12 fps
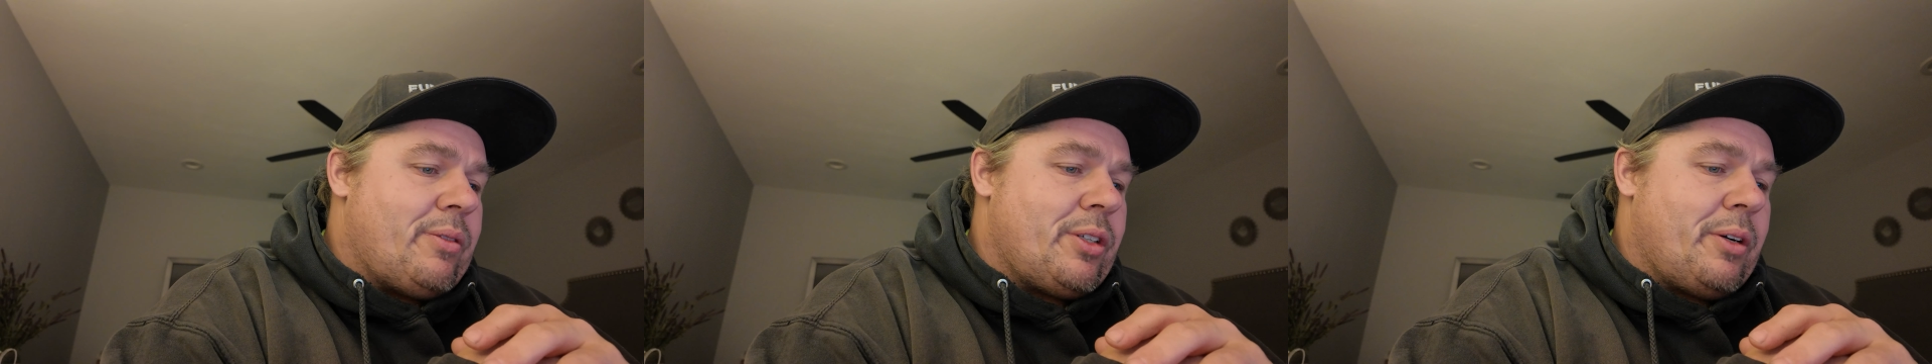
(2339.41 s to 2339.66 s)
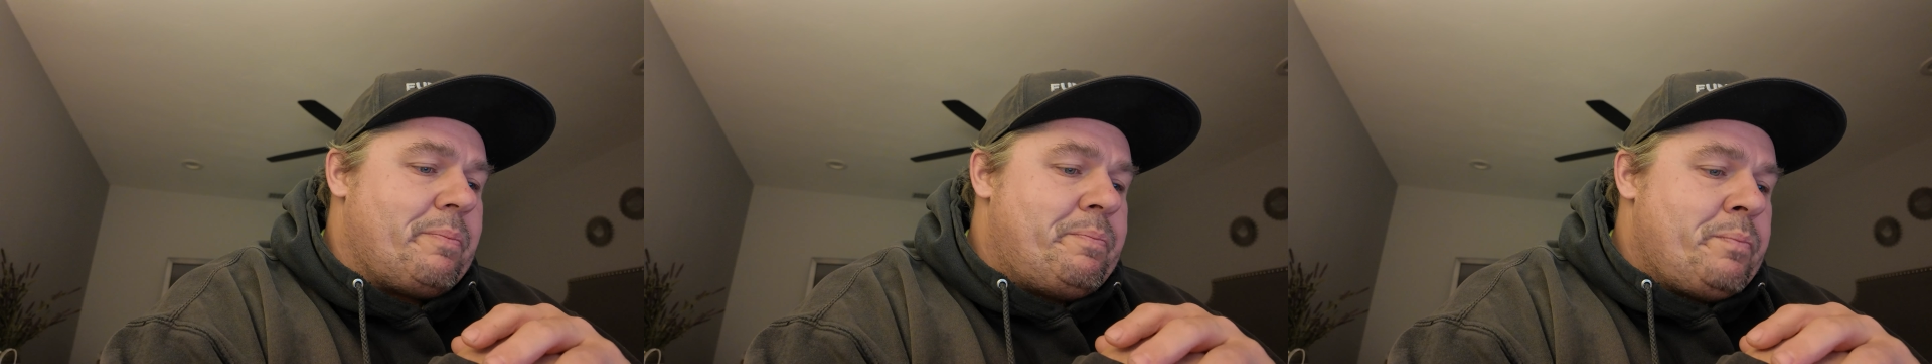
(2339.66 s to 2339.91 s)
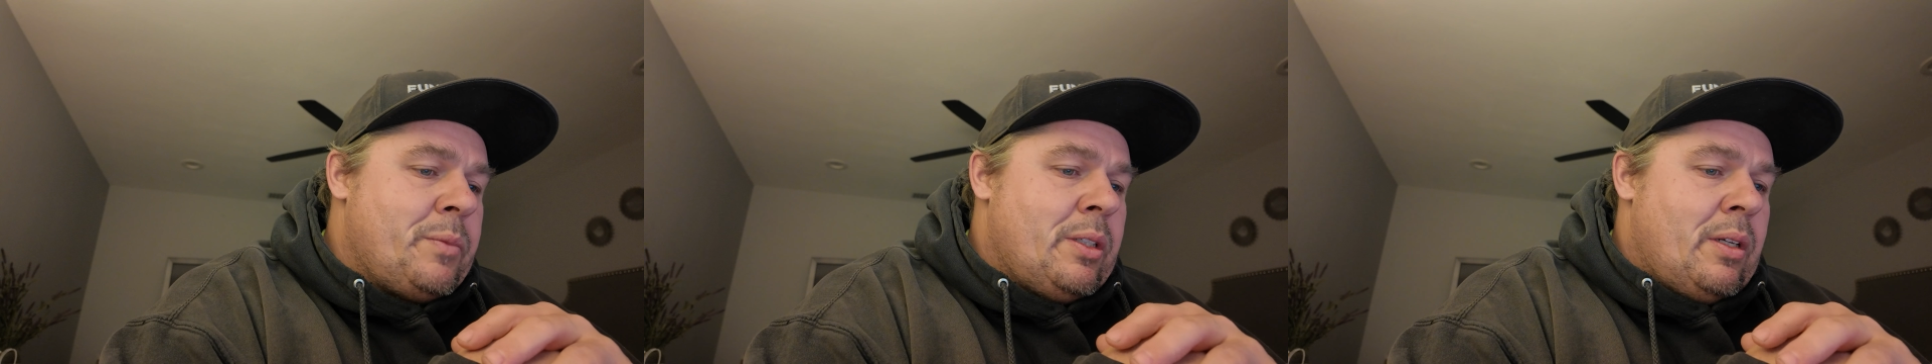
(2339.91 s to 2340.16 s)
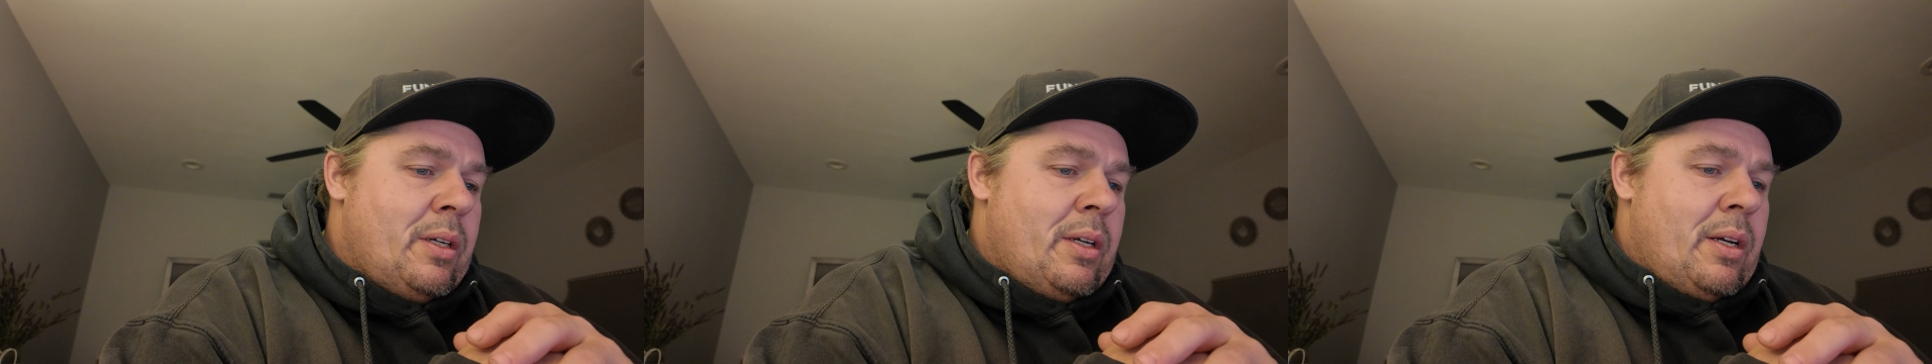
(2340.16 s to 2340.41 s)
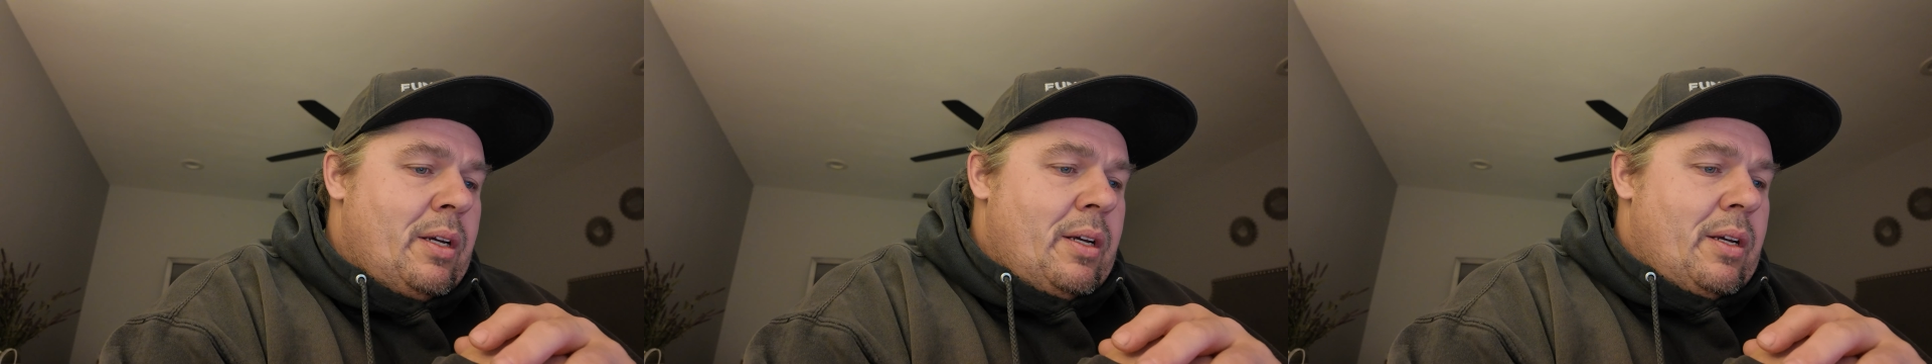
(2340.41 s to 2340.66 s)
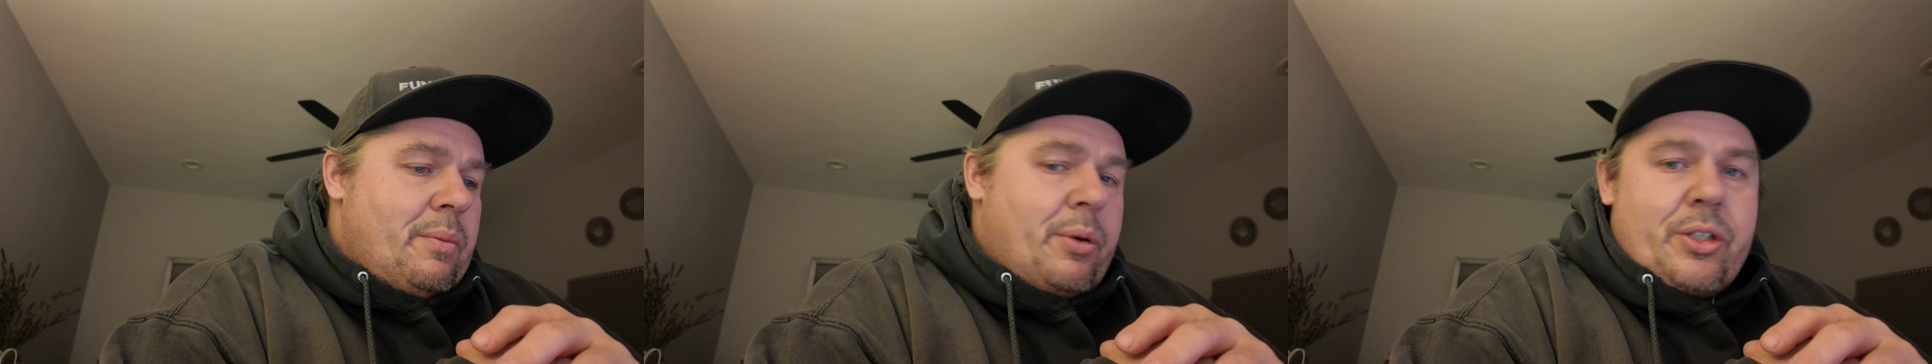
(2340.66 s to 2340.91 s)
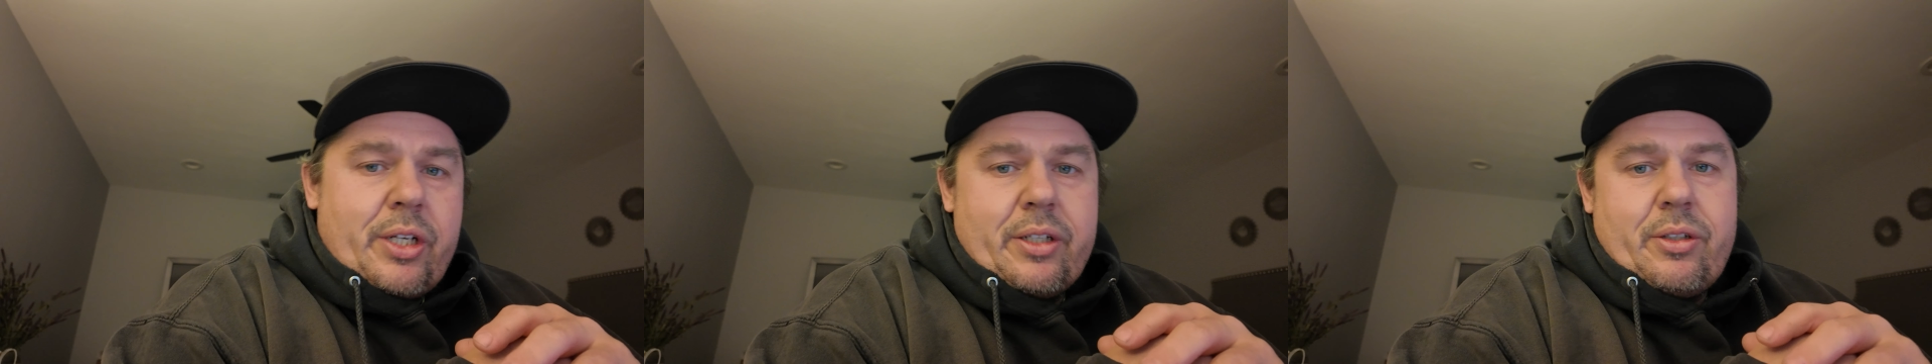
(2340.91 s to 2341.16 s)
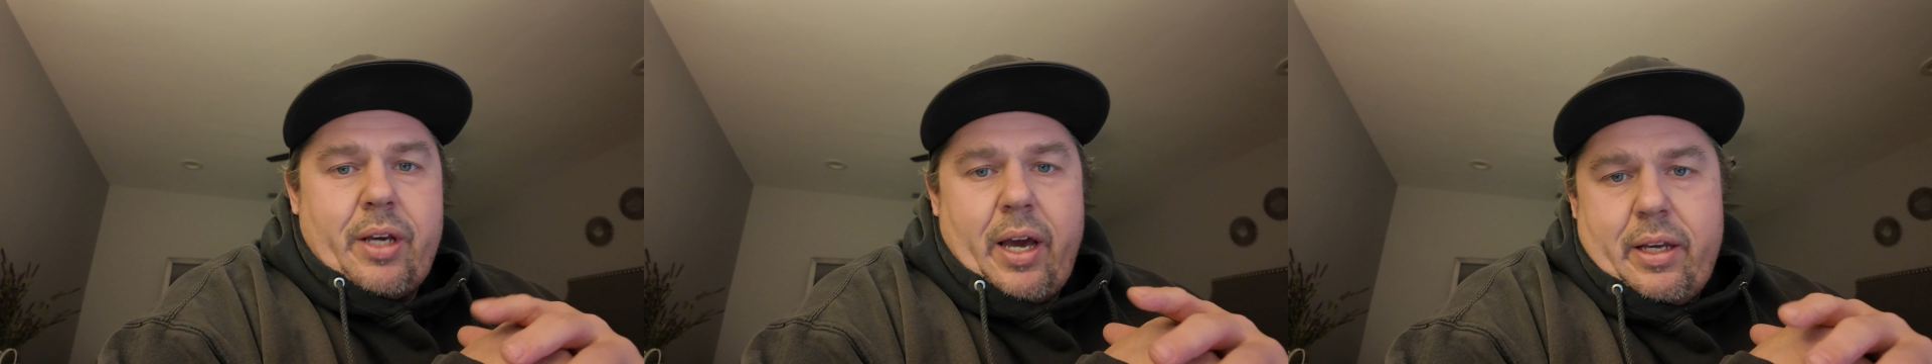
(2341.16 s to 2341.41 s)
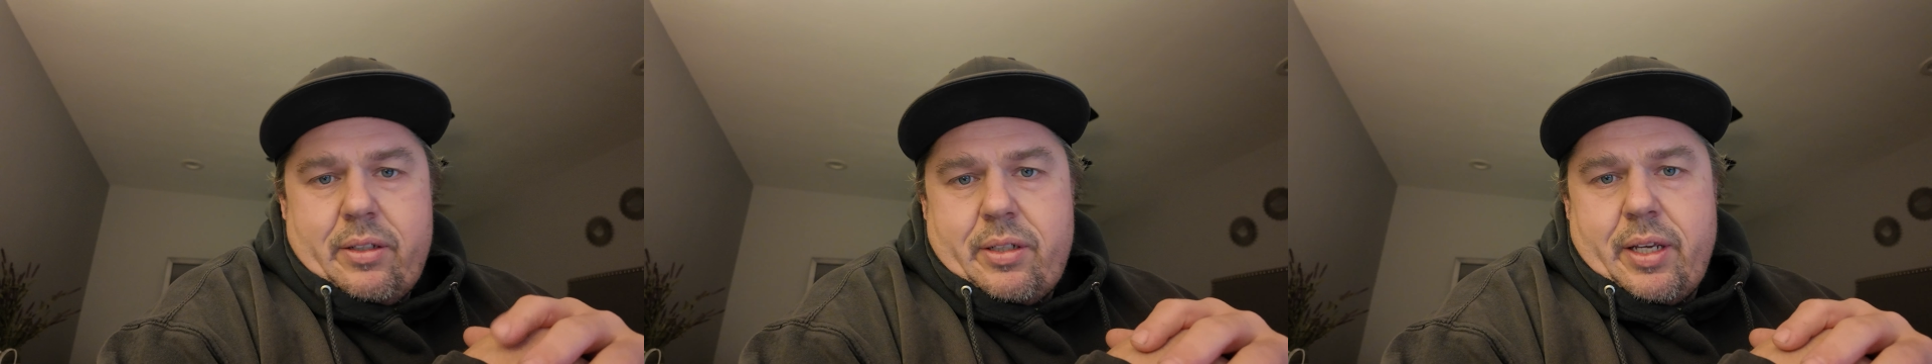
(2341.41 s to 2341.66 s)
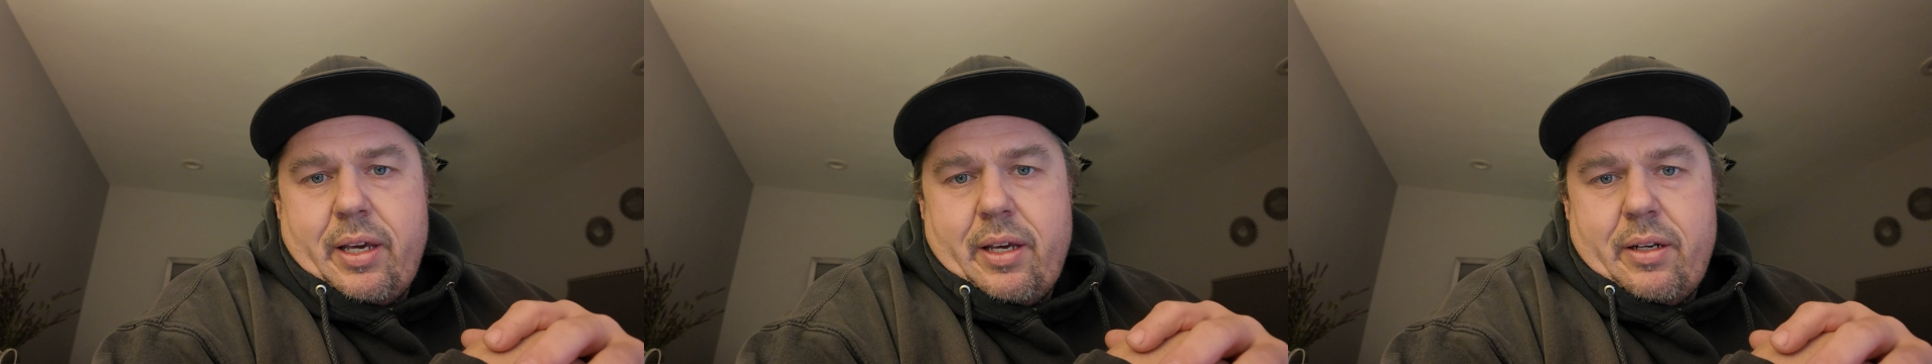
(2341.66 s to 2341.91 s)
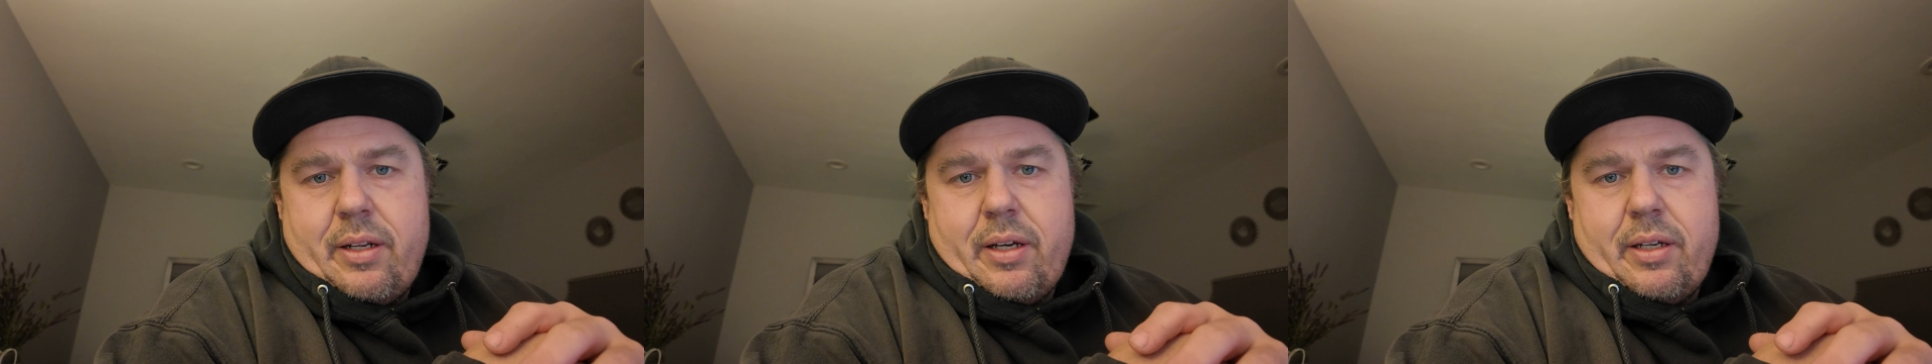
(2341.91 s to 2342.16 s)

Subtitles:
So appreciate you guys. And